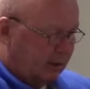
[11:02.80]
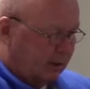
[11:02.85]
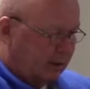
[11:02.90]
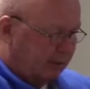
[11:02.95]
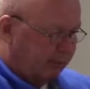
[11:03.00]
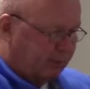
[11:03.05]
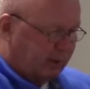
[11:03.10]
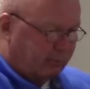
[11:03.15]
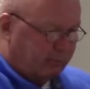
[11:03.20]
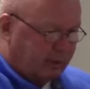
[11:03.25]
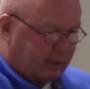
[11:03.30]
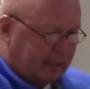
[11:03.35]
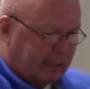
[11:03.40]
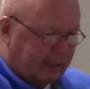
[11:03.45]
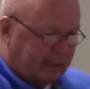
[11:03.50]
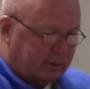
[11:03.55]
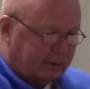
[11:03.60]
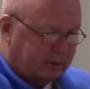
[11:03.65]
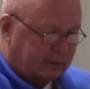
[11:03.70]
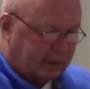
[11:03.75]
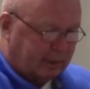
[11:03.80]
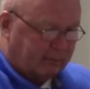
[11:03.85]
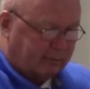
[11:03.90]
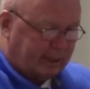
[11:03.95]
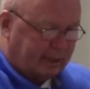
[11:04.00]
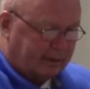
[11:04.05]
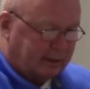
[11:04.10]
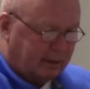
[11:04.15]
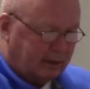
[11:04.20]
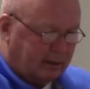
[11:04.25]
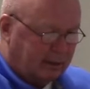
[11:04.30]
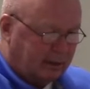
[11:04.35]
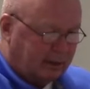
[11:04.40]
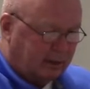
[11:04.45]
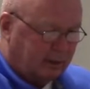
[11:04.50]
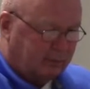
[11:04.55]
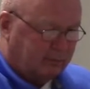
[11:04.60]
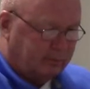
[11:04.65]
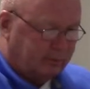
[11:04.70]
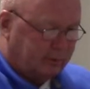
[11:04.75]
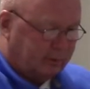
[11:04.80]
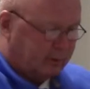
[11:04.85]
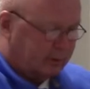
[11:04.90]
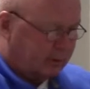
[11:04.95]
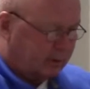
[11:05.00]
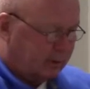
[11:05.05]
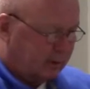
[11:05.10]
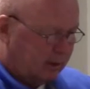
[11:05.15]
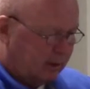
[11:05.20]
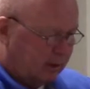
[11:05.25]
If we kind of stay right there in our code book,